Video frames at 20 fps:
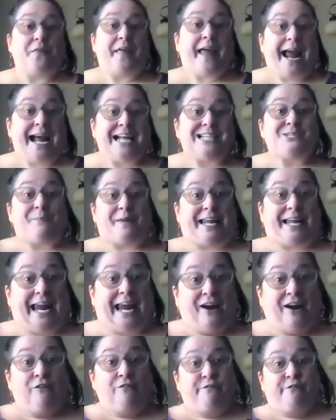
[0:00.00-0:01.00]
they had to be
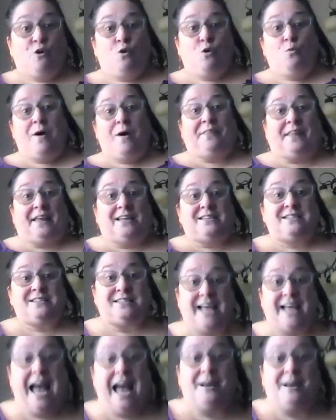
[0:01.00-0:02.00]
careful what they
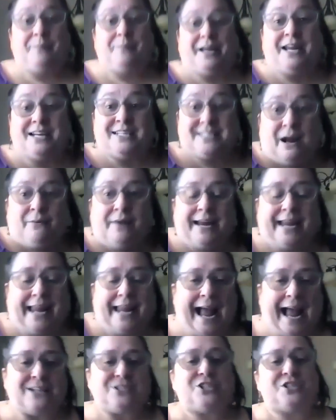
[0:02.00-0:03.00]
said, because I would
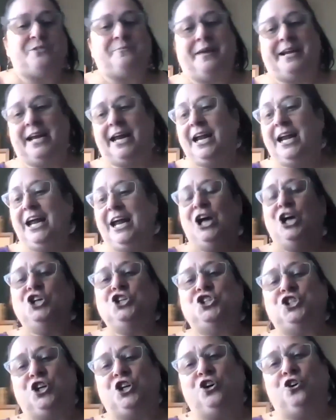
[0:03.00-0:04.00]
catch them in it.
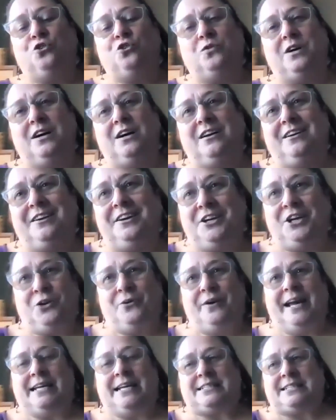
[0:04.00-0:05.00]
So,
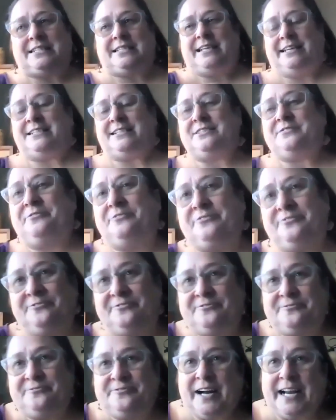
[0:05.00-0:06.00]
it's
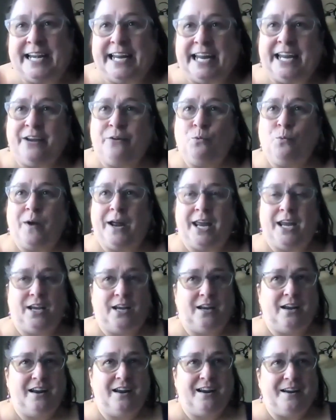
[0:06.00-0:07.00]
funny
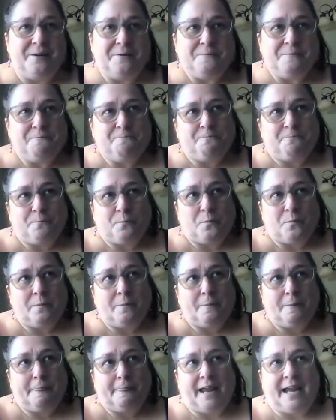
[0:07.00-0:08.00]
when
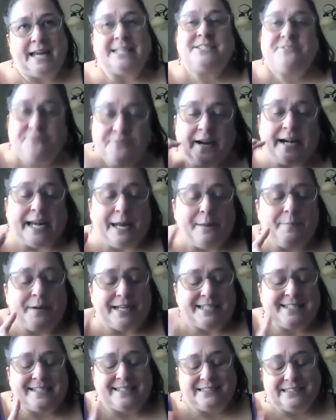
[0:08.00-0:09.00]
it's funny, but
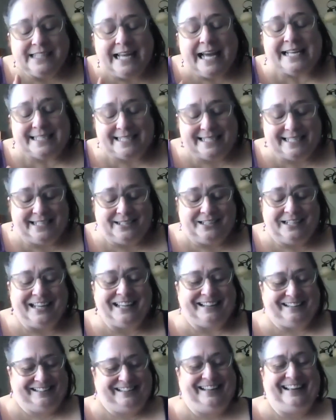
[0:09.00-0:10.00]
it's a lesson.
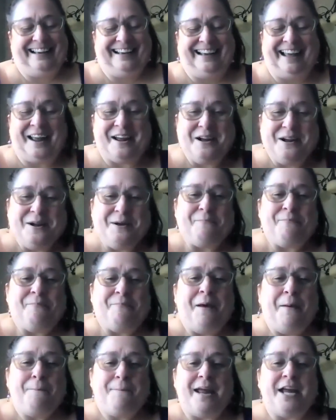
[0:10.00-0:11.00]

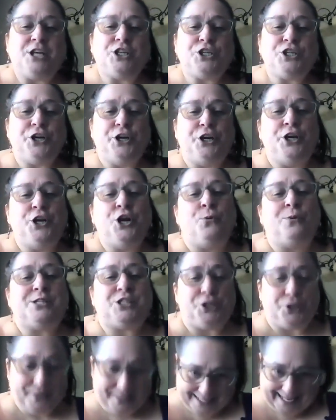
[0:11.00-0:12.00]
Make sure you know what
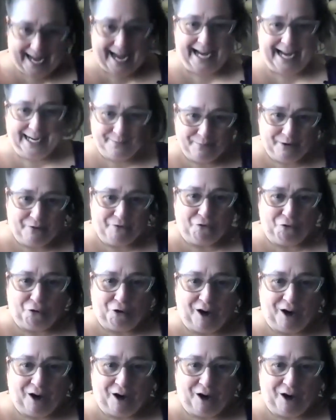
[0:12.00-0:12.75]
you're saying before.